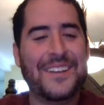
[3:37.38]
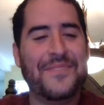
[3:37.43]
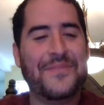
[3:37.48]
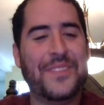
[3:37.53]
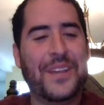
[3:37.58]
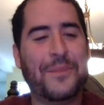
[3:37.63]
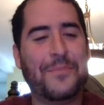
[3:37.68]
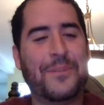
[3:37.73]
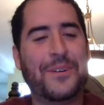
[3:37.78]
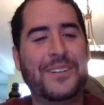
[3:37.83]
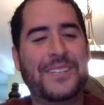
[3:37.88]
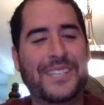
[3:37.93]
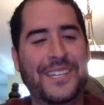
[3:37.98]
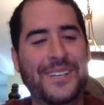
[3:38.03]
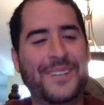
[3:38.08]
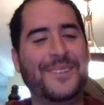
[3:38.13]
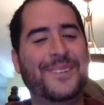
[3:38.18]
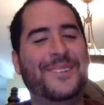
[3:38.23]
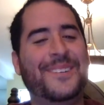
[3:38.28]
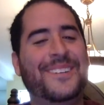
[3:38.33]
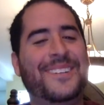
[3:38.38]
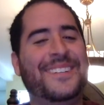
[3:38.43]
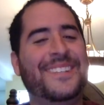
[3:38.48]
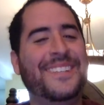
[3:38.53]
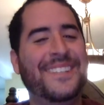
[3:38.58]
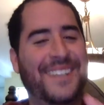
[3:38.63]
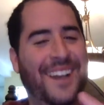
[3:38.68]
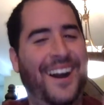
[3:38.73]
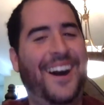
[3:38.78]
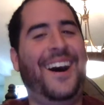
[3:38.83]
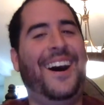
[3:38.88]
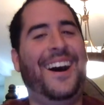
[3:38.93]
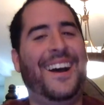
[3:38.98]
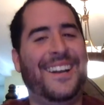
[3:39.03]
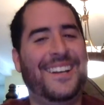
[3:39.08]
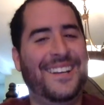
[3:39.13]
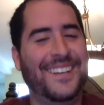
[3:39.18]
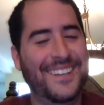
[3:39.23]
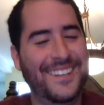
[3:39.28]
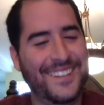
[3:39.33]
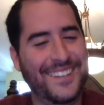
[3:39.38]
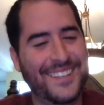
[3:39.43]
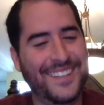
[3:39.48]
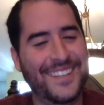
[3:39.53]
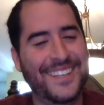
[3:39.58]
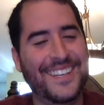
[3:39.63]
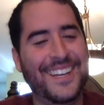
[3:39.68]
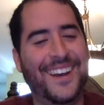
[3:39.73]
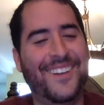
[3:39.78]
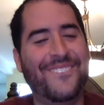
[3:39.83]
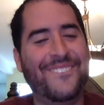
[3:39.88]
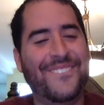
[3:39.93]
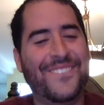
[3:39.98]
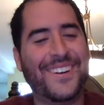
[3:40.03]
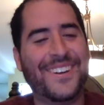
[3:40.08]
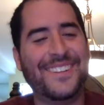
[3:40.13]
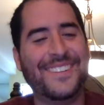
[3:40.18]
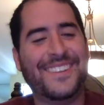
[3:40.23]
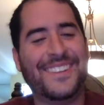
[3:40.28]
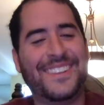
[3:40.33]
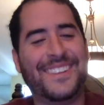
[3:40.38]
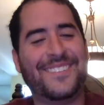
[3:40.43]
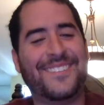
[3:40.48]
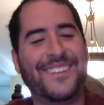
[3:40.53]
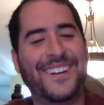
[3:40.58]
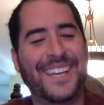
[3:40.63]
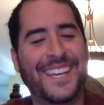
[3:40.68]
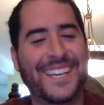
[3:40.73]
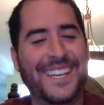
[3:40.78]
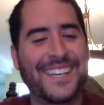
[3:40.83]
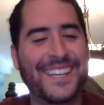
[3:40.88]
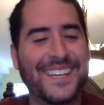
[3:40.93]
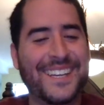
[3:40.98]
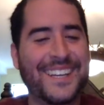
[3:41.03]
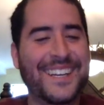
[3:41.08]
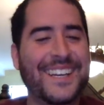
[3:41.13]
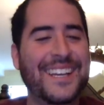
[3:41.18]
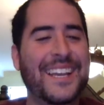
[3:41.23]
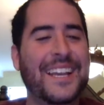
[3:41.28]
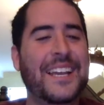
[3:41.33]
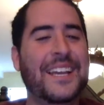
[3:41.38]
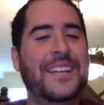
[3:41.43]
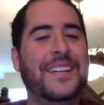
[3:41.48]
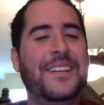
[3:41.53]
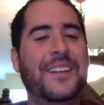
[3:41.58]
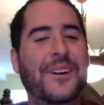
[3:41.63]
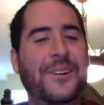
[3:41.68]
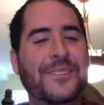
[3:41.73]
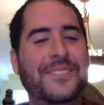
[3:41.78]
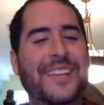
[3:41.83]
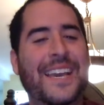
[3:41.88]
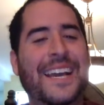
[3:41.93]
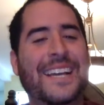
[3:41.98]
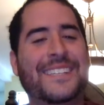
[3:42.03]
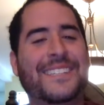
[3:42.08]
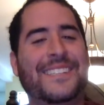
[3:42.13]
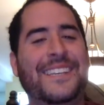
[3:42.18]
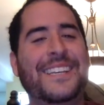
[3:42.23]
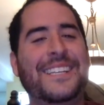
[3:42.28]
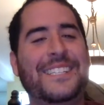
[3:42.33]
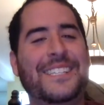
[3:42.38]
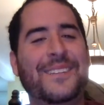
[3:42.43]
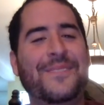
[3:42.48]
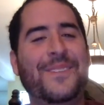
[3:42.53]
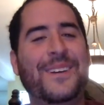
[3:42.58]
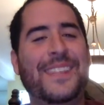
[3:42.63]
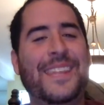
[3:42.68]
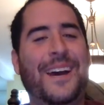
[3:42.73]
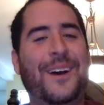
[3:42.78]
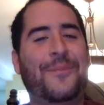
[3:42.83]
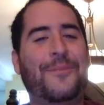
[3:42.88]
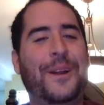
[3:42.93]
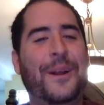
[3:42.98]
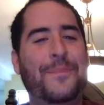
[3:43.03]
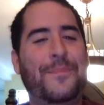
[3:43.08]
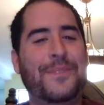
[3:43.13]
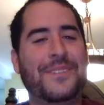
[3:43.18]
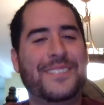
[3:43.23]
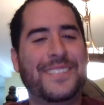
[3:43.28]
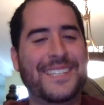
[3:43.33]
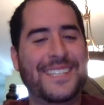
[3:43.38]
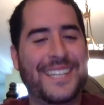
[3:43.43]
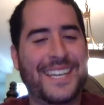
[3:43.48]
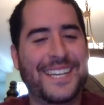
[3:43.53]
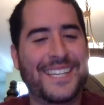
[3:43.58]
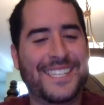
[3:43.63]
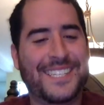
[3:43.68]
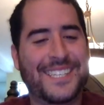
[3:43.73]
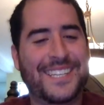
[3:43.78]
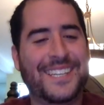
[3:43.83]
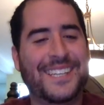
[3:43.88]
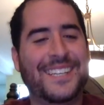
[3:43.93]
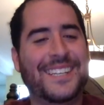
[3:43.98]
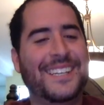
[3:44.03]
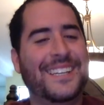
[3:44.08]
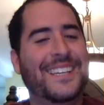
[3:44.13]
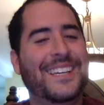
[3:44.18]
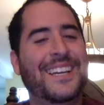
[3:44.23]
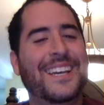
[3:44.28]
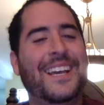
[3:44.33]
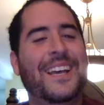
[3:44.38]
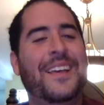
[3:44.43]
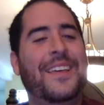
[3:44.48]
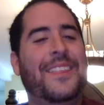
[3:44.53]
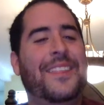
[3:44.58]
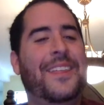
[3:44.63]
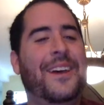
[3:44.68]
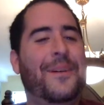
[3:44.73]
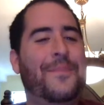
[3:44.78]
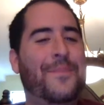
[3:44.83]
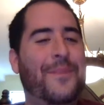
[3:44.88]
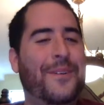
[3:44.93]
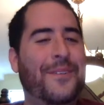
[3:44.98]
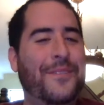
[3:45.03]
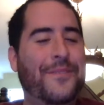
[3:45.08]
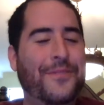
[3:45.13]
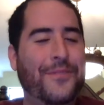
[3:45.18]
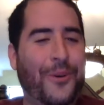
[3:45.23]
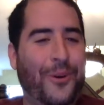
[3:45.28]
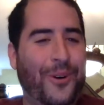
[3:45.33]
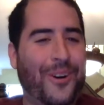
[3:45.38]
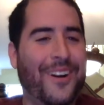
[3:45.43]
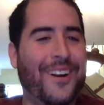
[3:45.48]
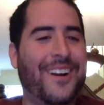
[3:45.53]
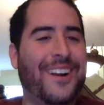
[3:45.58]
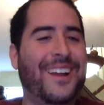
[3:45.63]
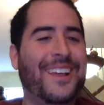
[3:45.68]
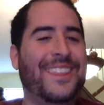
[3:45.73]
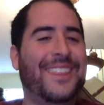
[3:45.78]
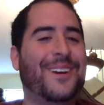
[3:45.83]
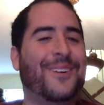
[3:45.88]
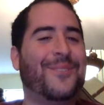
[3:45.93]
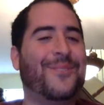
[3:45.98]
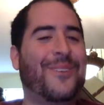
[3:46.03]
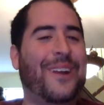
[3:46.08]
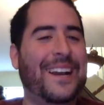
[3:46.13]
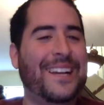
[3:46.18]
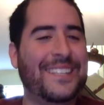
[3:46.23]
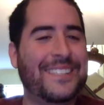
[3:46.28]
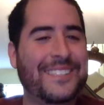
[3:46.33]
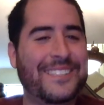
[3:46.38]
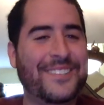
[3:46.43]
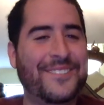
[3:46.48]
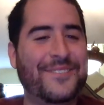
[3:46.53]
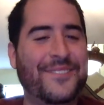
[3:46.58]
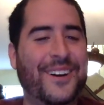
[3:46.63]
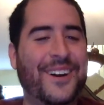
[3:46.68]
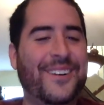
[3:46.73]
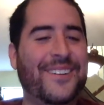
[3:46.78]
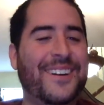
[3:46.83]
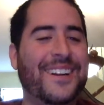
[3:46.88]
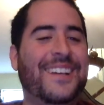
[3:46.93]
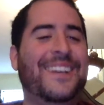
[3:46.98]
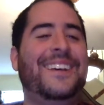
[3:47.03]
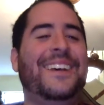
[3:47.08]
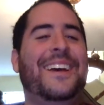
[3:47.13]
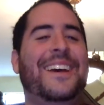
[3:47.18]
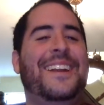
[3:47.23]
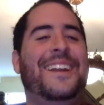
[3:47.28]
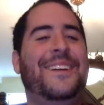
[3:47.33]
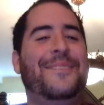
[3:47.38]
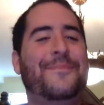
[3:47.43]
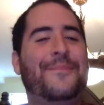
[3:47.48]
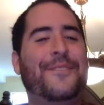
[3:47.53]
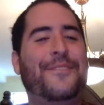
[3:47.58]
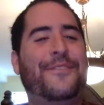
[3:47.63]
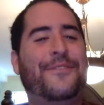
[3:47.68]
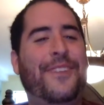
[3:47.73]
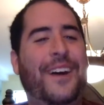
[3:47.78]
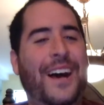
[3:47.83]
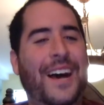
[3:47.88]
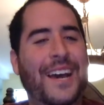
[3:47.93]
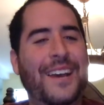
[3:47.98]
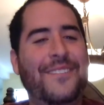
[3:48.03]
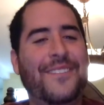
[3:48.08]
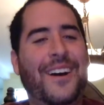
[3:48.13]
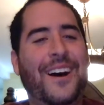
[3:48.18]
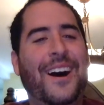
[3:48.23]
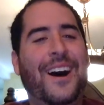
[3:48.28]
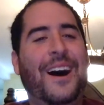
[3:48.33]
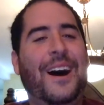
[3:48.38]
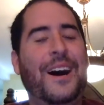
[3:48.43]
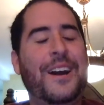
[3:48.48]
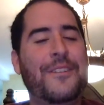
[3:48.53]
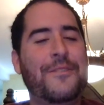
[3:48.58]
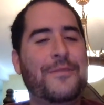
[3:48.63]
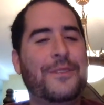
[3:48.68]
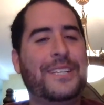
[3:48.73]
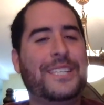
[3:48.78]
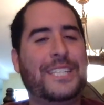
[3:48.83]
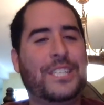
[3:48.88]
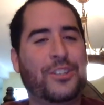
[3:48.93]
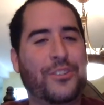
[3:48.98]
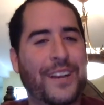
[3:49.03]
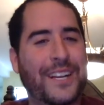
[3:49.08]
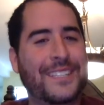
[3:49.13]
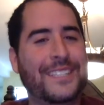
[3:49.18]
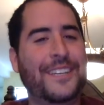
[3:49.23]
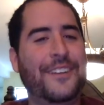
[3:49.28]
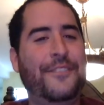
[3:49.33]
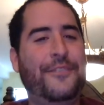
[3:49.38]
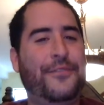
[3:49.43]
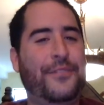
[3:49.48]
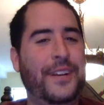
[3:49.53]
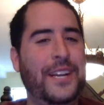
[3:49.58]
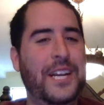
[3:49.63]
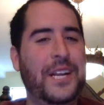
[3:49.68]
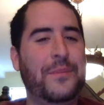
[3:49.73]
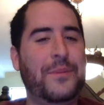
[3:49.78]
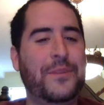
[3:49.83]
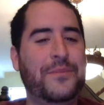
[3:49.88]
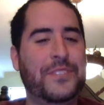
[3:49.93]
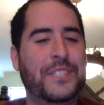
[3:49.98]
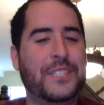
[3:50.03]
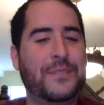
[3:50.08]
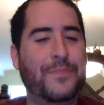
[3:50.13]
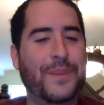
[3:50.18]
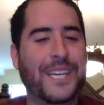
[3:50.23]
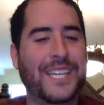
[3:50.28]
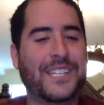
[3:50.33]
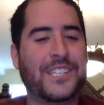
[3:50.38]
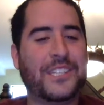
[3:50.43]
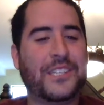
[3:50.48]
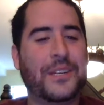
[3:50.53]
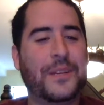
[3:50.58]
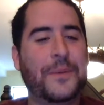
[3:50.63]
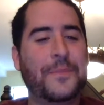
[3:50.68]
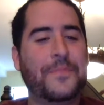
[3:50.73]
Number 2, God. Number 3, no taxation without representation. Number 4, the right to vote. Number 5, unrestricted freedom of speech.